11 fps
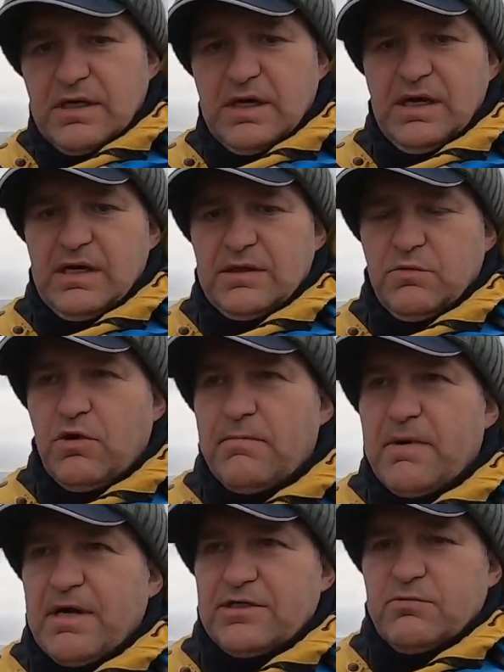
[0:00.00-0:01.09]
and what
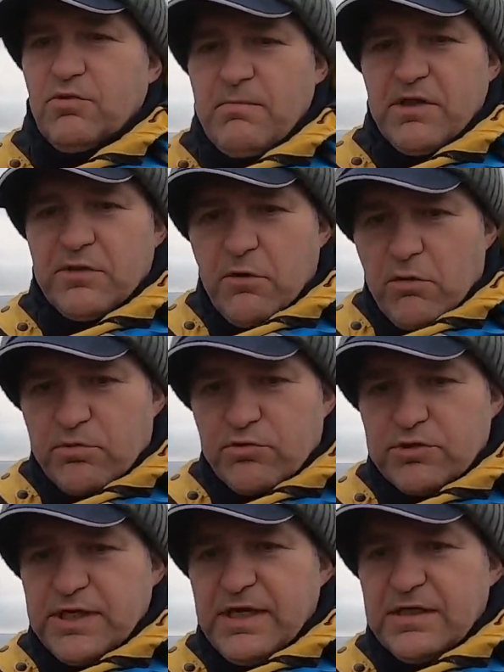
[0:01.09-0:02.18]
my thought
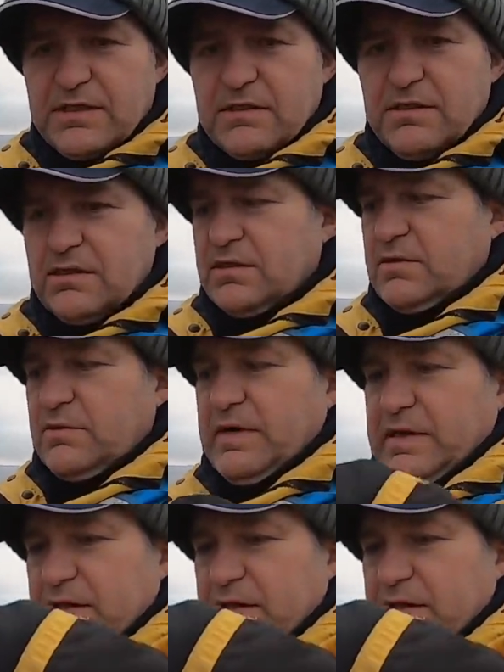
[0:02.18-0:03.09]
process while